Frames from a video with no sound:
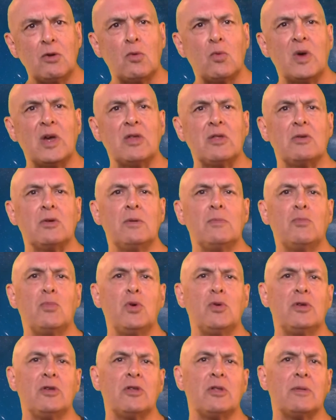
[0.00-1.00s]
Western
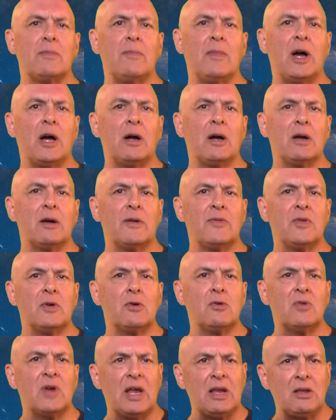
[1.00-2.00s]
Buddhist monk of the
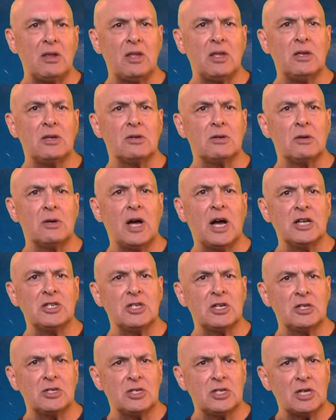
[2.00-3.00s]
great teacher
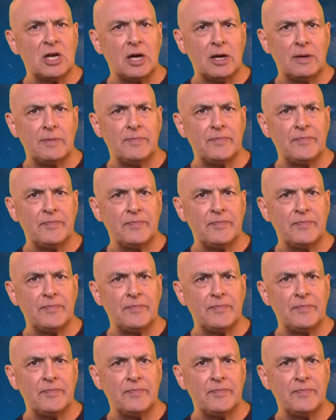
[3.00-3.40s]
Ajahn Chah.